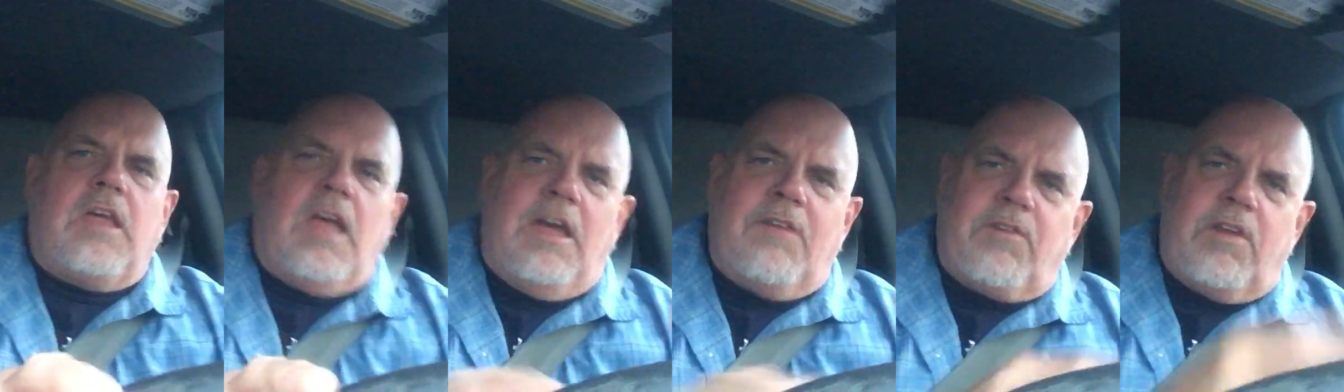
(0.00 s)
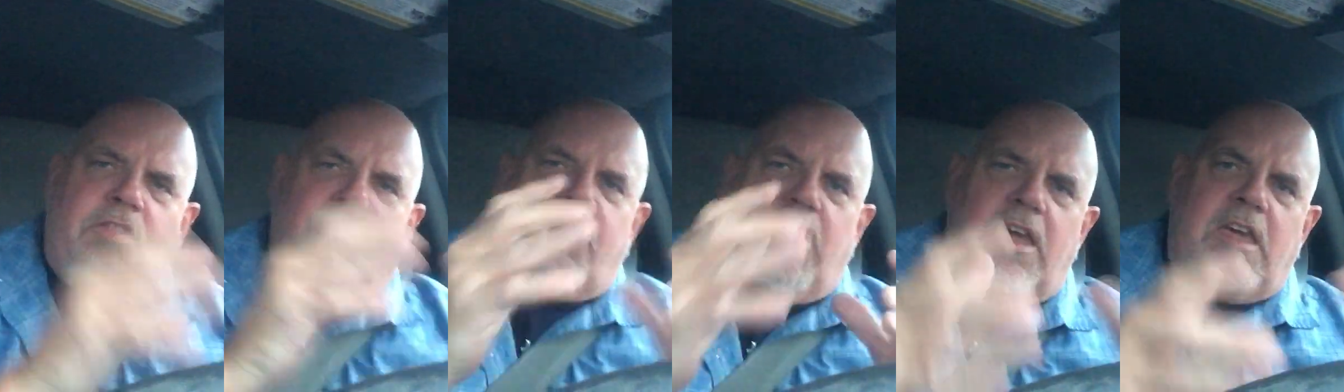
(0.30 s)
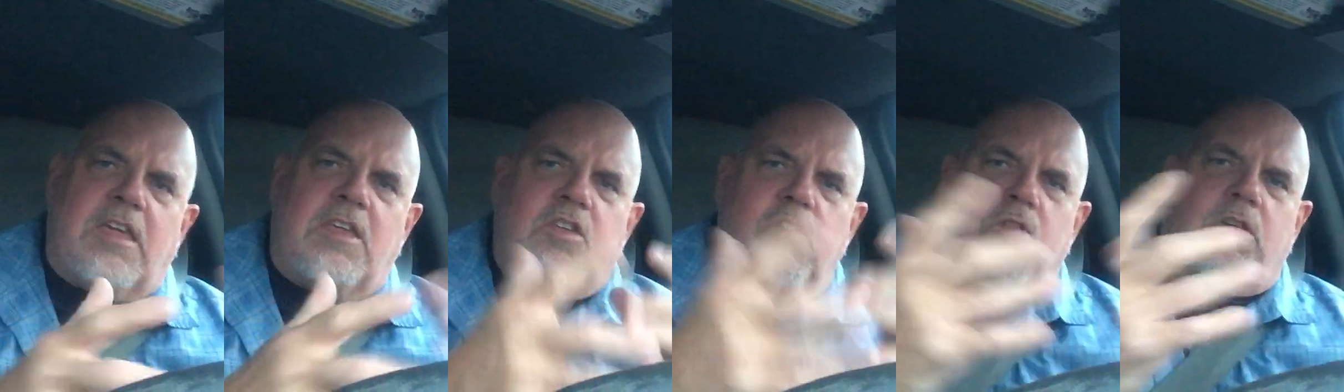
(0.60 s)

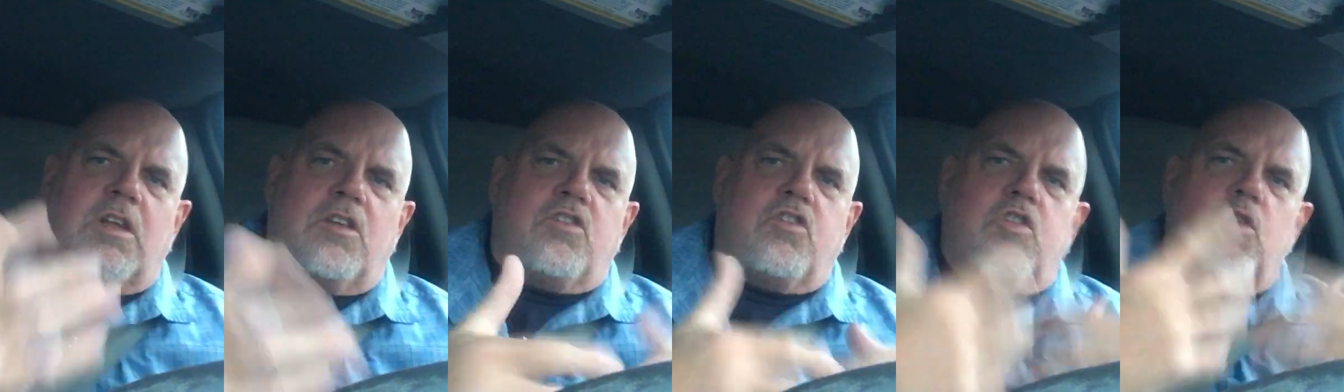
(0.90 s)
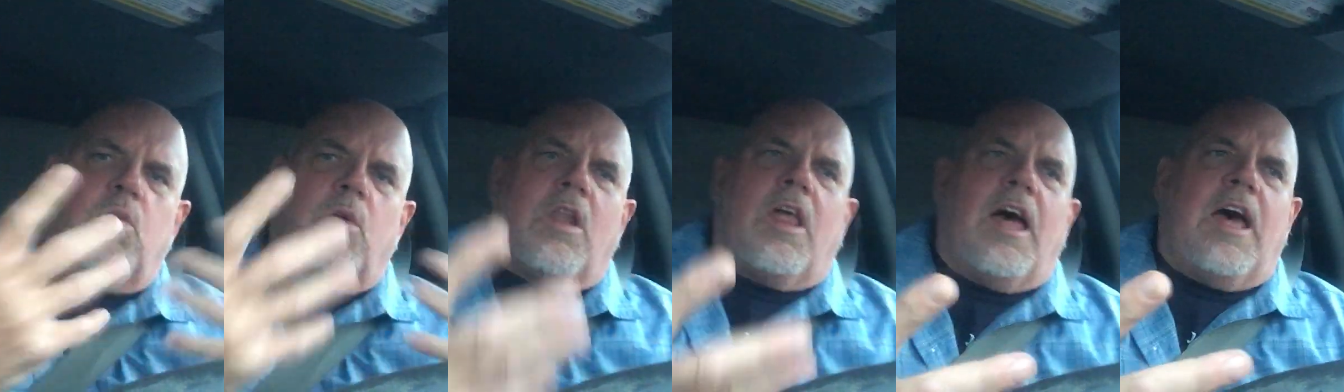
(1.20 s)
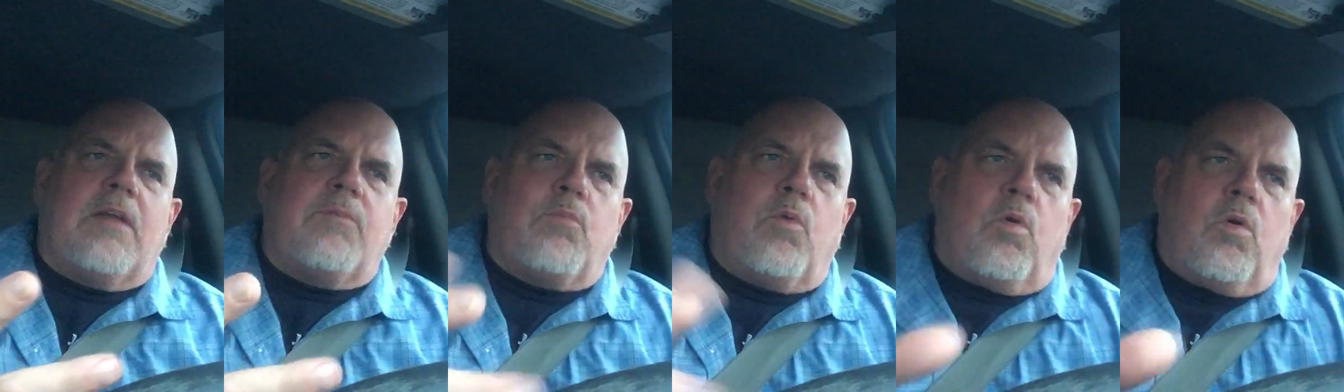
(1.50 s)
Everything, you can do a
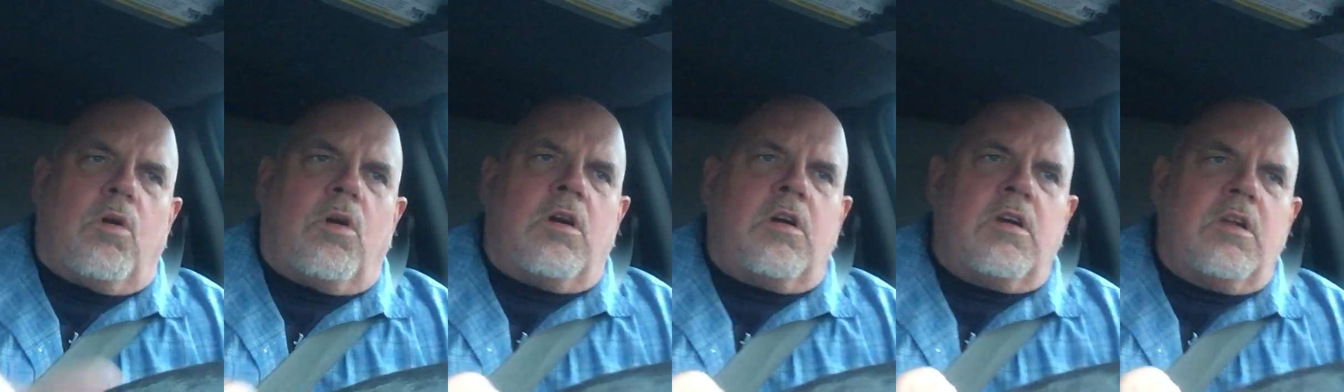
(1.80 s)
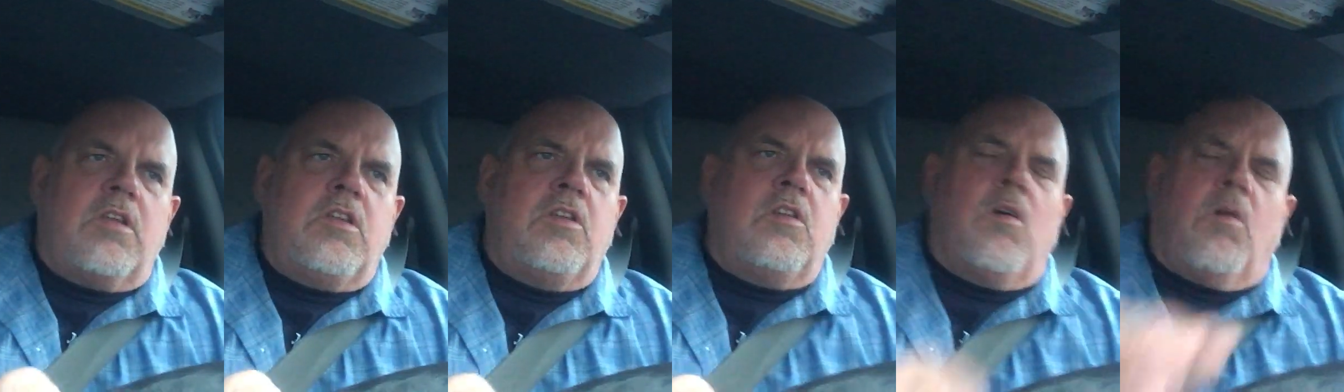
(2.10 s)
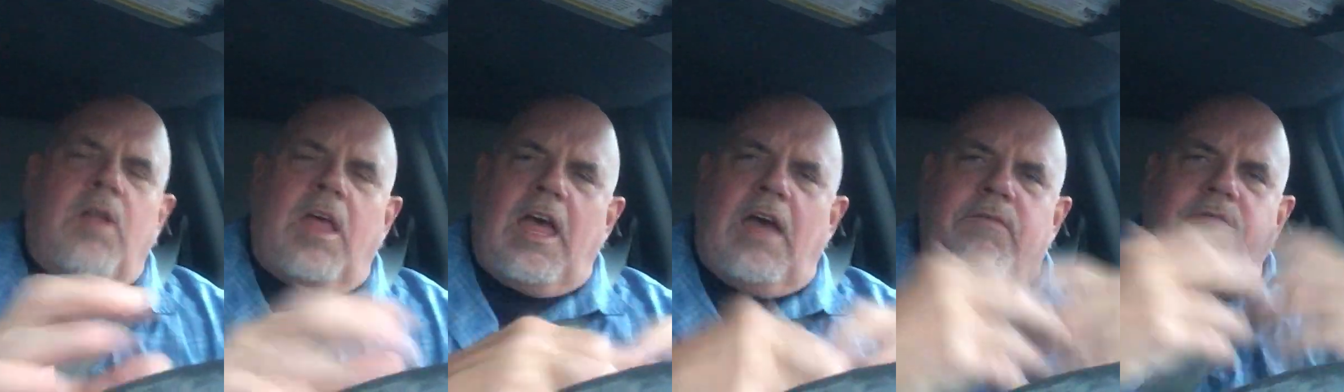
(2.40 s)
lot more. You
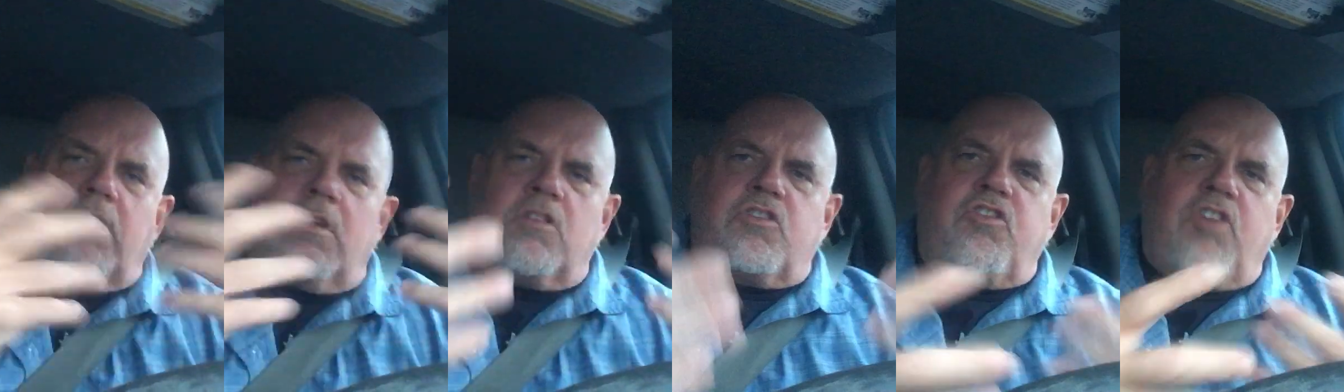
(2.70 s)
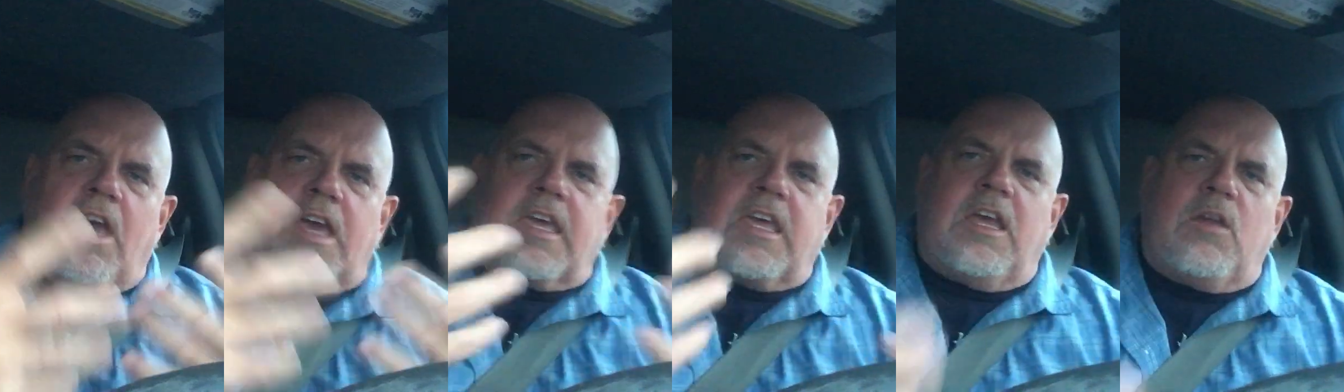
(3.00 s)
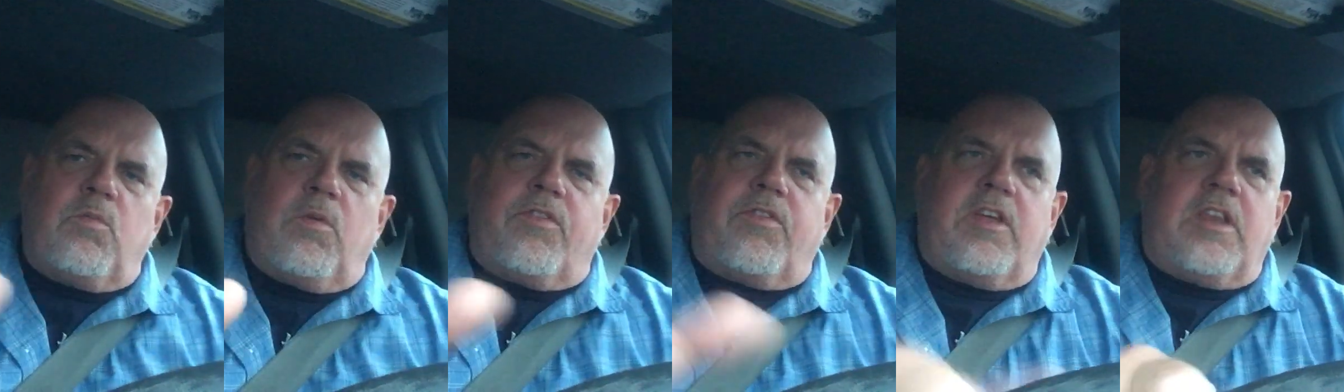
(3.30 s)
don't have to check
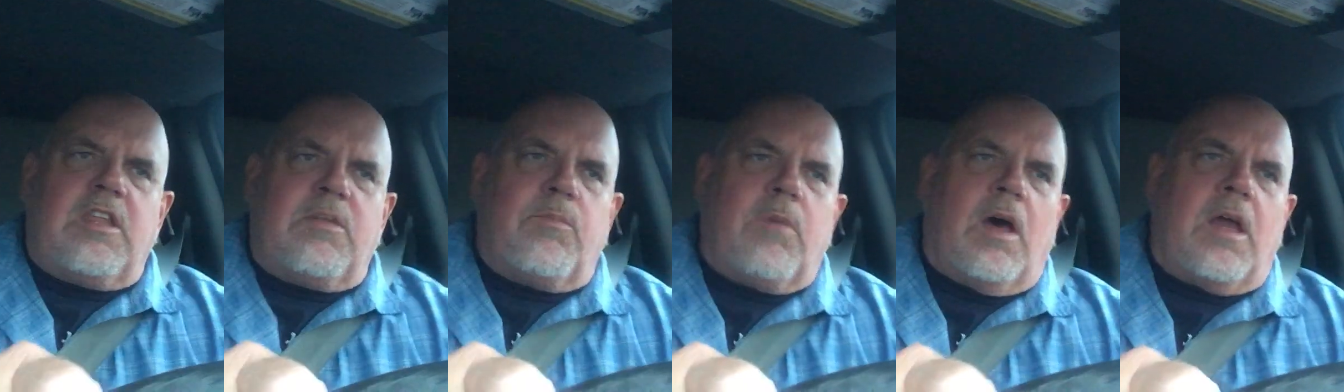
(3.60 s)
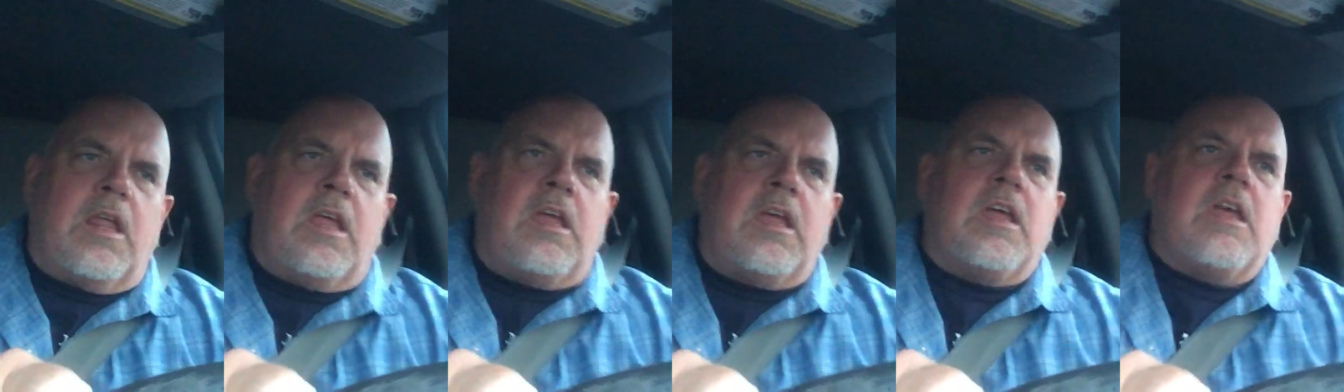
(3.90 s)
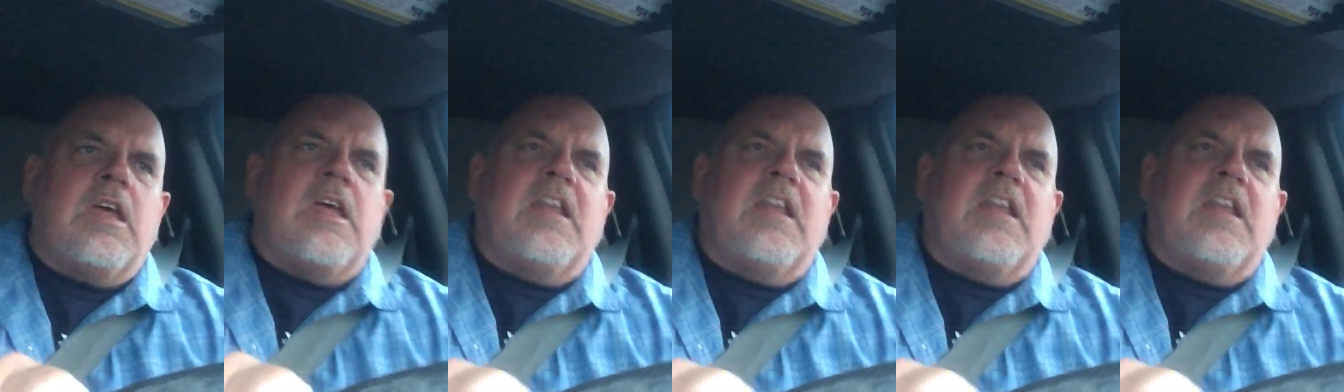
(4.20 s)
in with anybody.